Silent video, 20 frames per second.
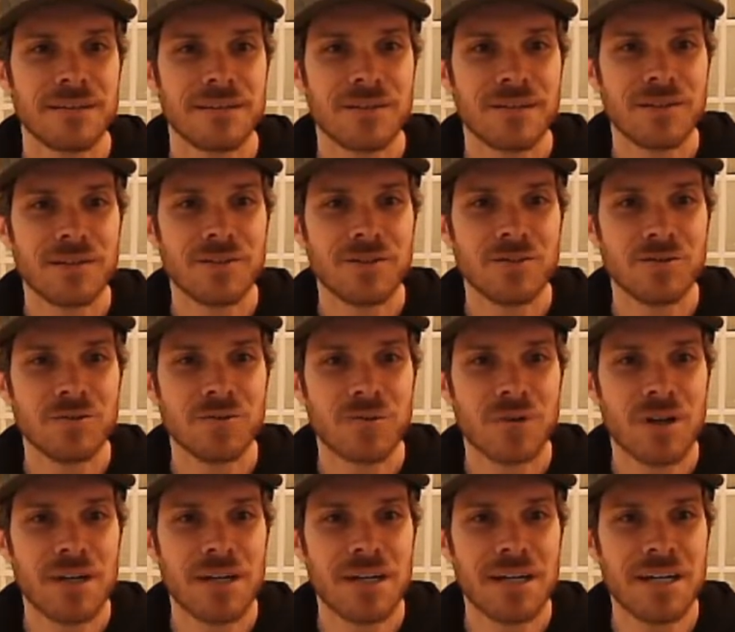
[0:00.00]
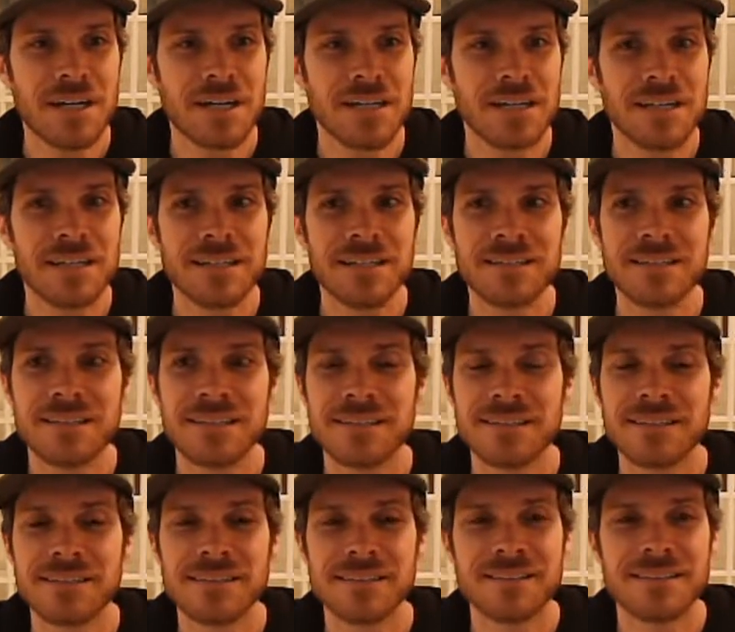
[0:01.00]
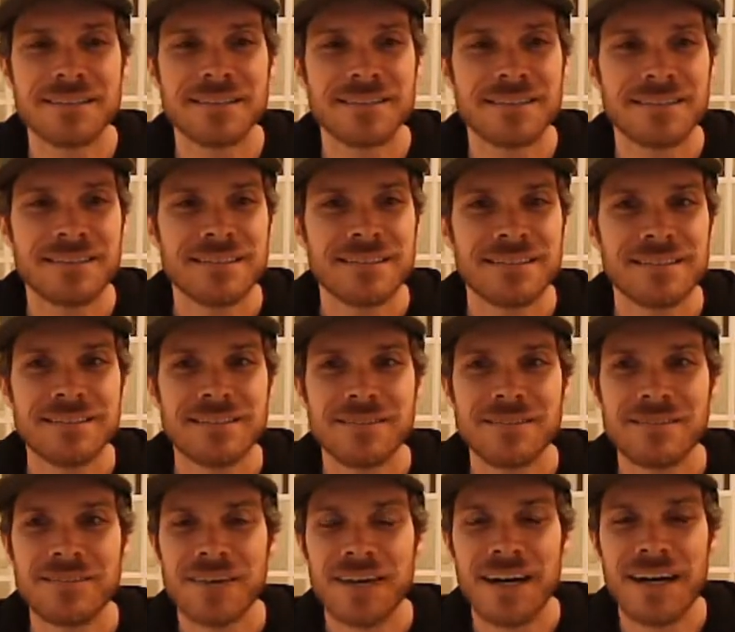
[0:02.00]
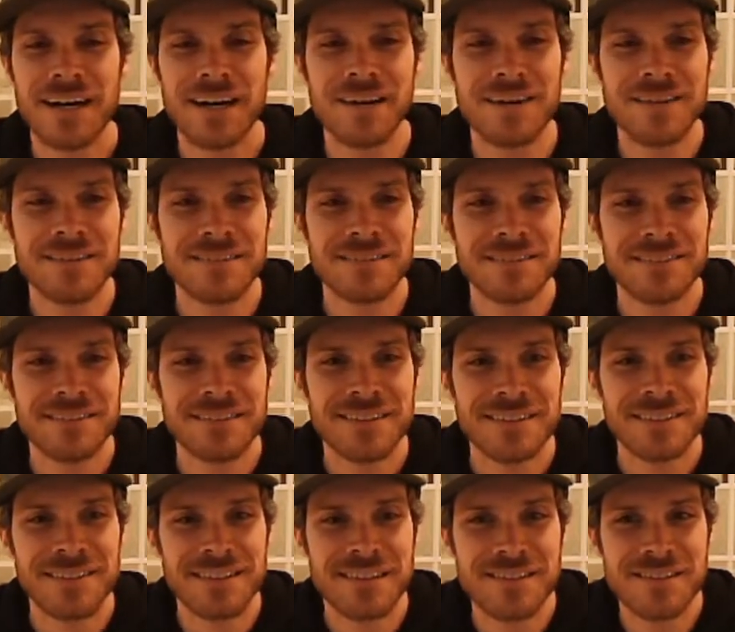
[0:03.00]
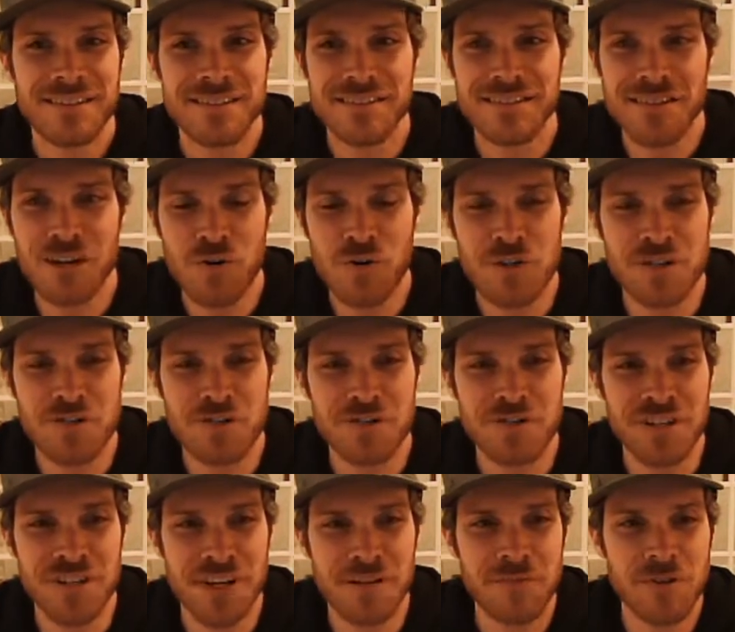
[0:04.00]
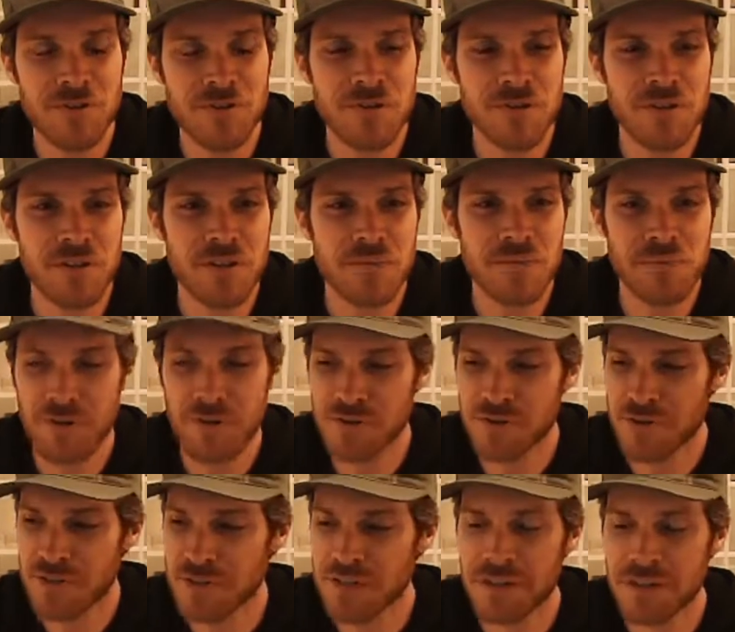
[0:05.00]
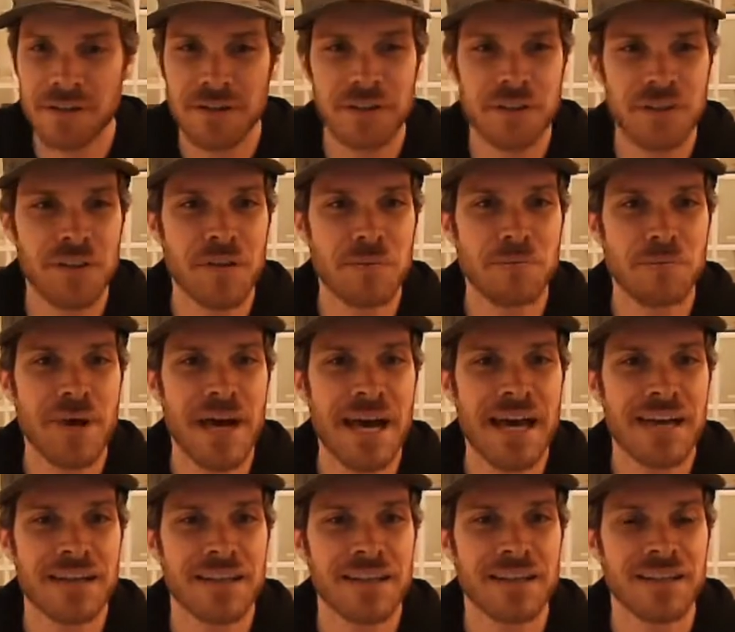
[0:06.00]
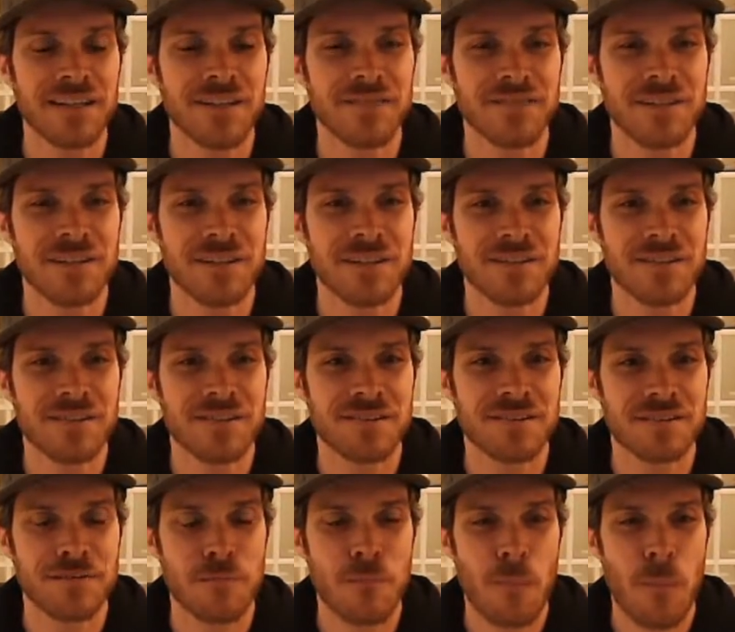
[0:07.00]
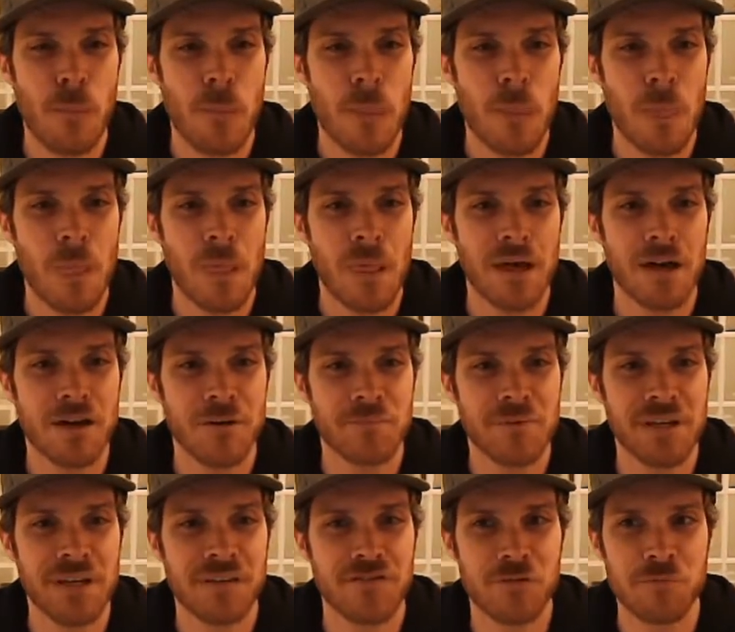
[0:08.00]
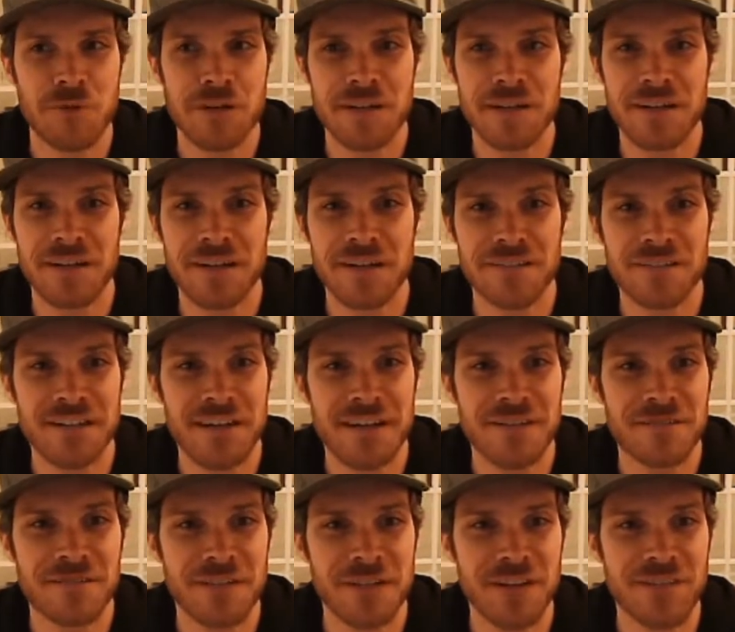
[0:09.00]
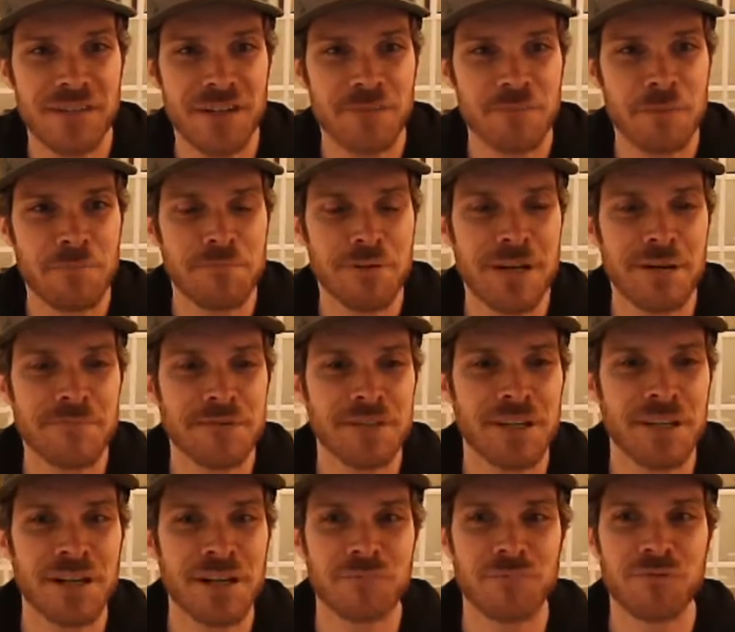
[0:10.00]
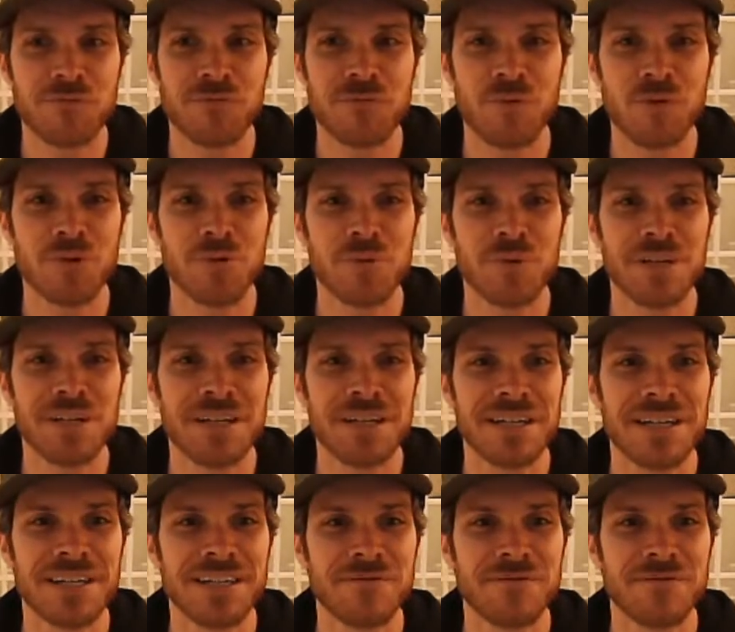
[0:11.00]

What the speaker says: All right. Wow. This is so interesting. I'm usually the person on the back end of this, helping everybody else out and giving them a pep talk before we